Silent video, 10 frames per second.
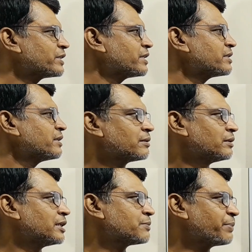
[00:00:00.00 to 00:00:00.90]
is
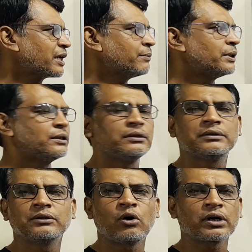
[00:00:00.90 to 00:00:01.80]
despicable
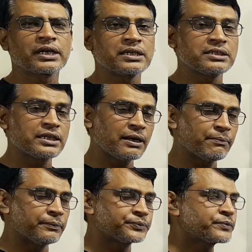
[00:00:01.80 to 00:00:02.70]
or
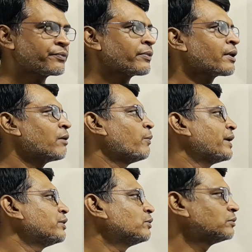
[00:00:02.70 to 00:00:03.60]
condemn.
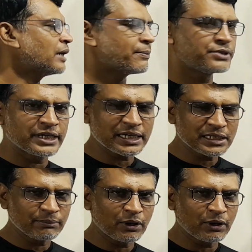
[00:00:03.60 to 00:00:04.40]
When you object about